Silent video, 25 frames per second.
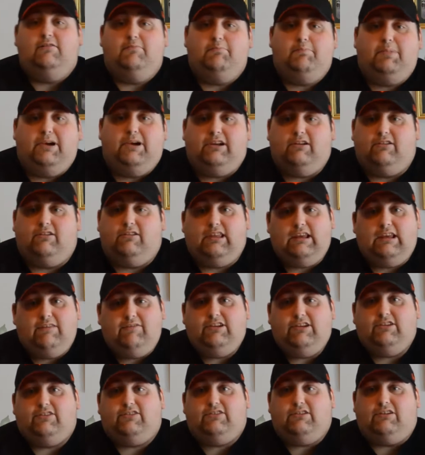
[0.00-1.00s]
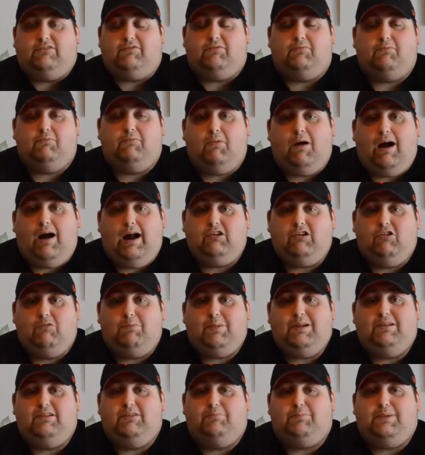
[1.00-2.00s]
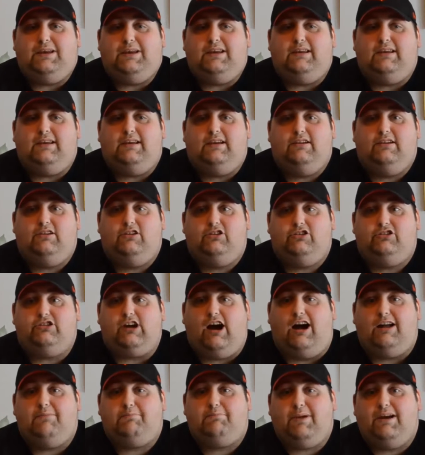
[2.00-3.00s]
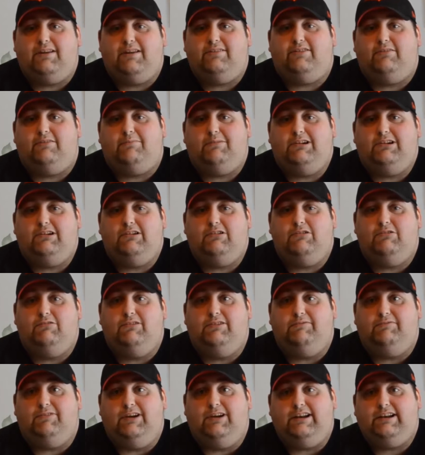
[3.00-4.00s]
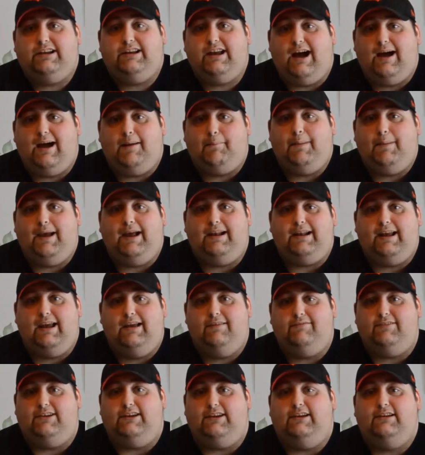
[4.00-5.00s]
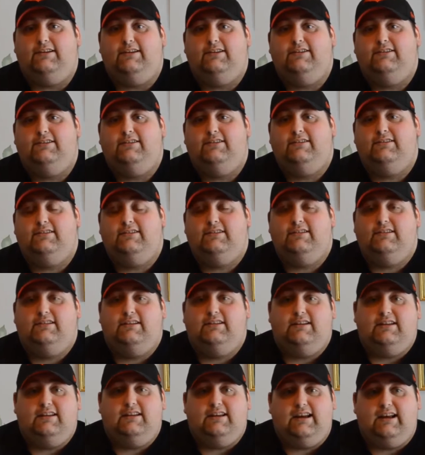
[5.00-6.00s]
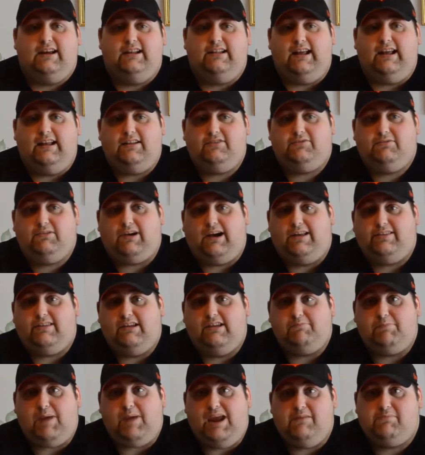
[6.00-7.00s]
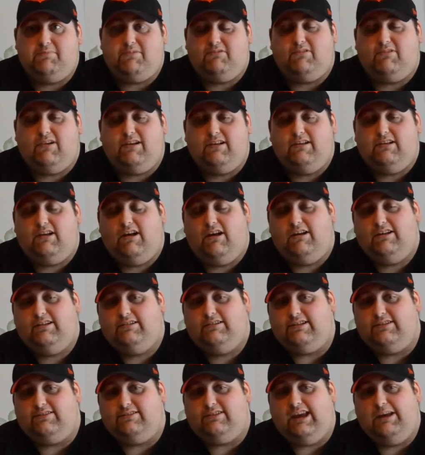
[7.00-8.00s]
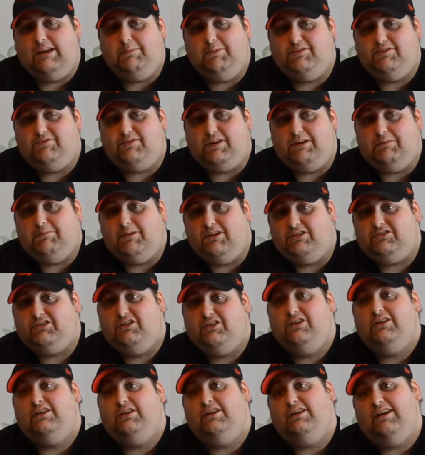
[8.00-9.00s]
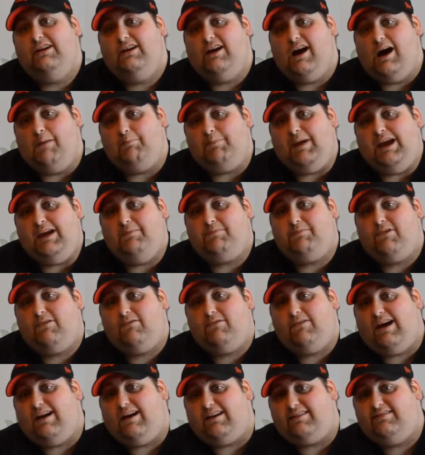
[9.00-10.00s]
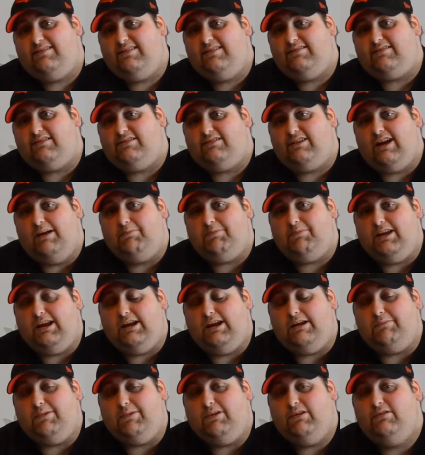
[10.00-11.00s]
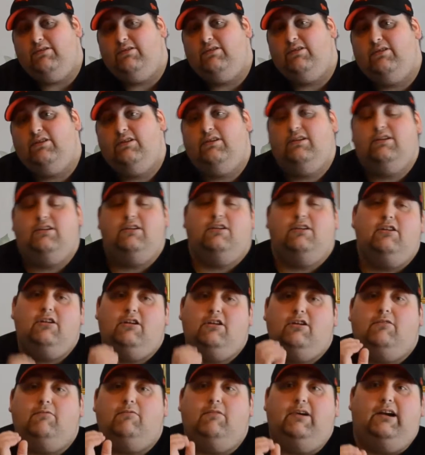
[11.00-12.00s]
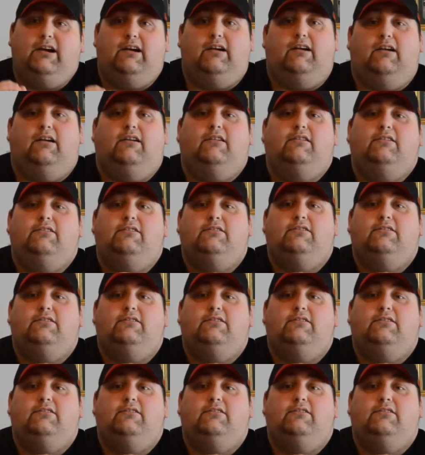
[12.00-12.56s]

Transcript: but you're leaving yourself wide open to be shot by someone who went combat heavy. And that's where I think paper rock, this game is very much a paper, rock, scissor type game, where